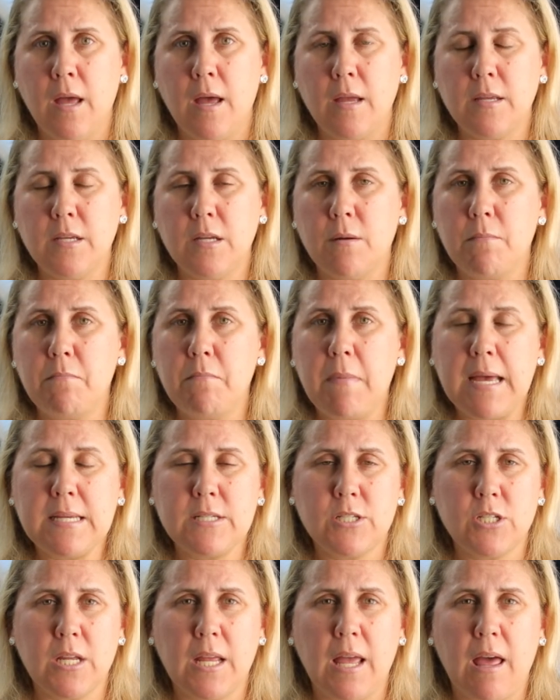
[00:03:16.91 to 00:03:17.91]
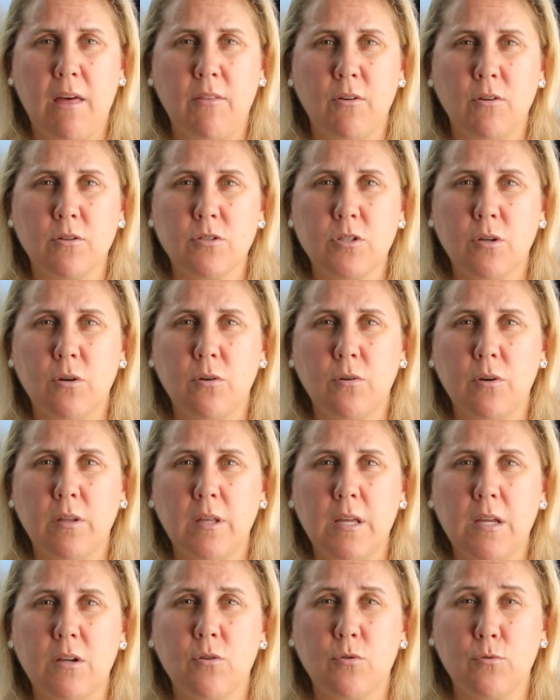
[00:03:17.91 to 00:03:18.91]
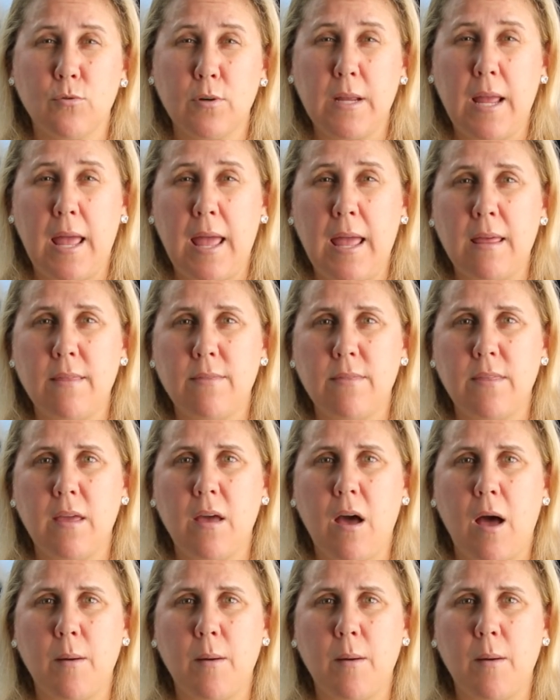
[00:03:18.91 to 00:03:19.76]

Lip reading: mesh together to really create the